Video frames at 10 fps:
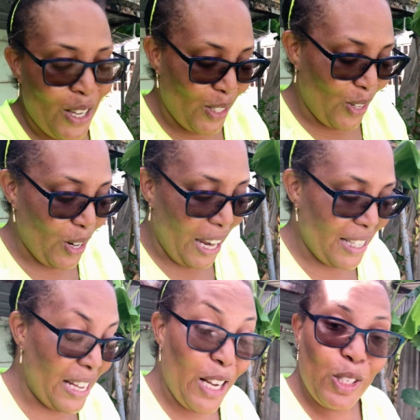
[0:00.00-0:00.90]
So,
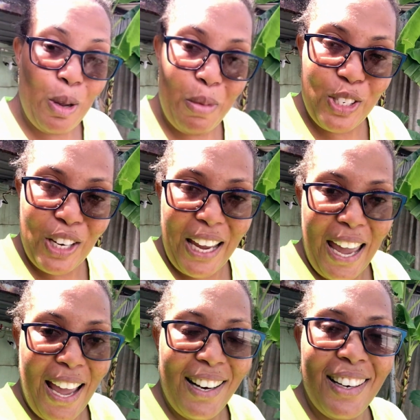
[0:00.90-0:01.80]
guys, thanks so much
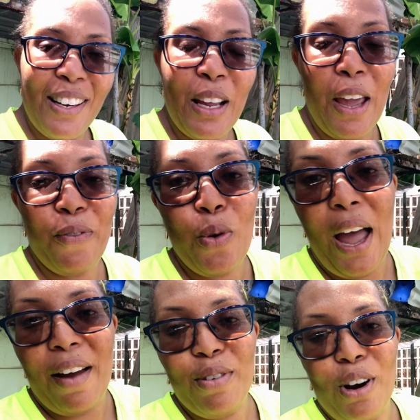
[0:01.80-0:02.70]
again. If you
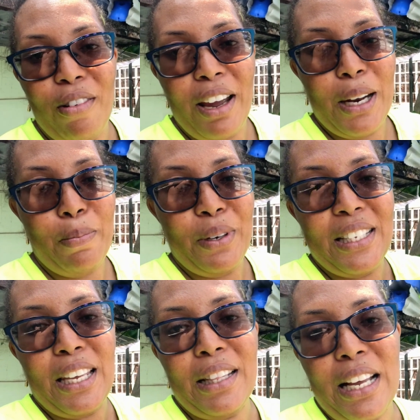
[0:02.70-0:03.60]
haven't already,
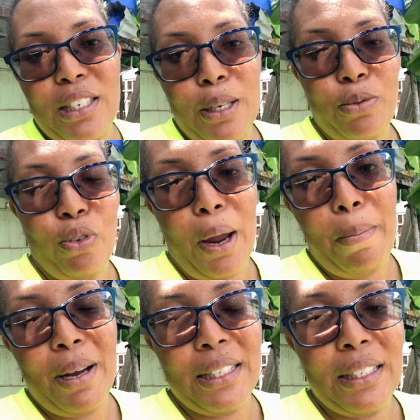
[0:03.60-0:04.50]
please hit that
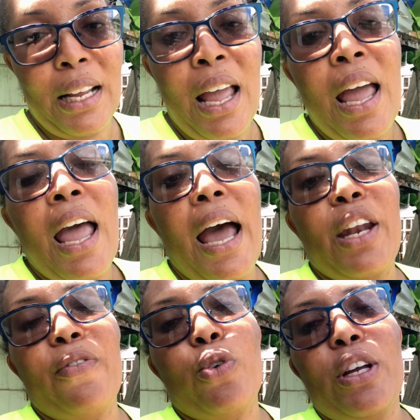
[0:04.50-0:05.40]
subscribe button.
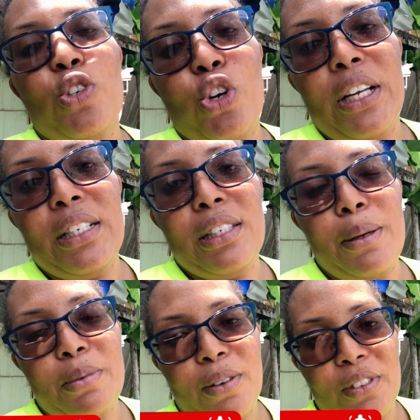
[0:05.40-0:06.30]
And if you enjoyed the
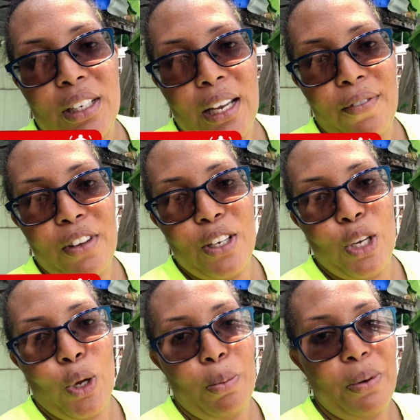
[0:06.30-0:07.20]
tips of today's
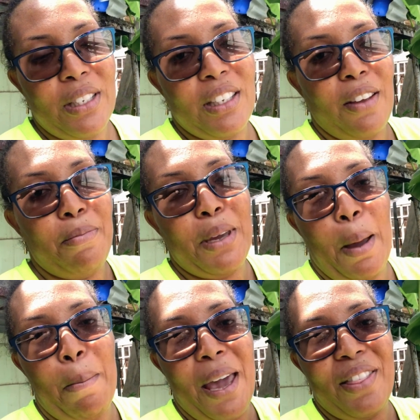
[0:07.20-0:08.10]
video, please give me
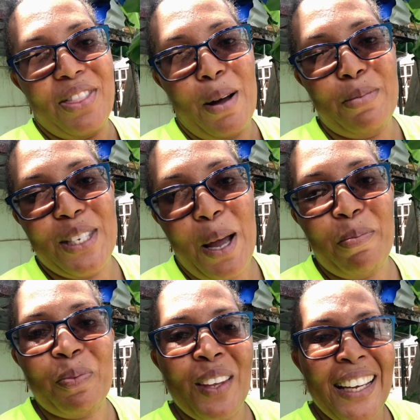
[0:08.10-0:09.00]
a big thumbs
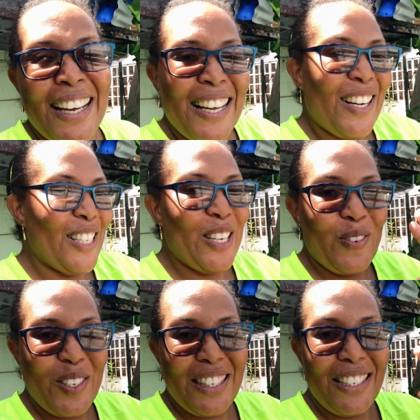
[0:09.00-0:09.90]
up. Until
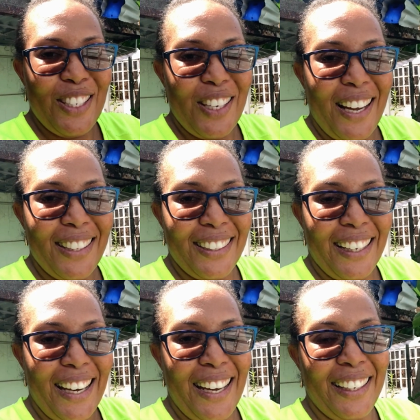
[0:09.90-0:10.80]
we see each other
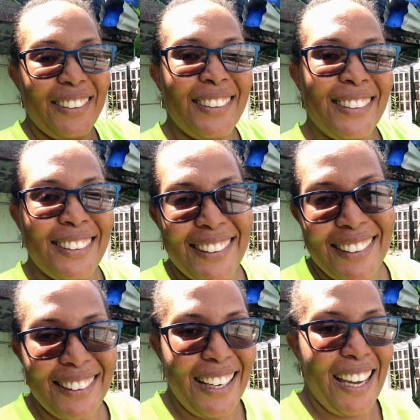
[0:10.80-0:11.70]
again,
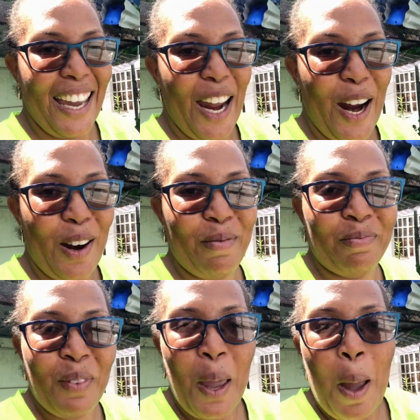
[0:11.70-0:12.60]
take care.
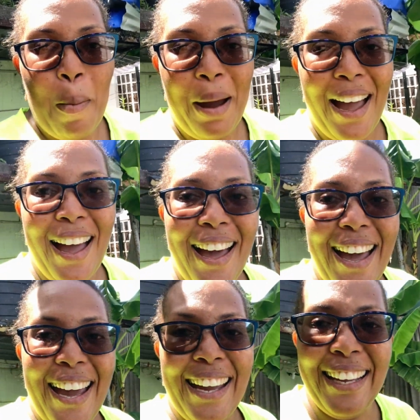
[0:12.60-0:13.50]

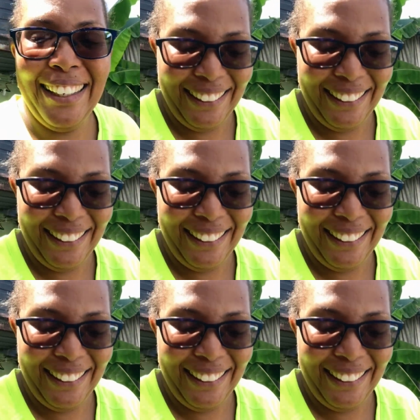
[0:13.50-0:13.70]
Bye.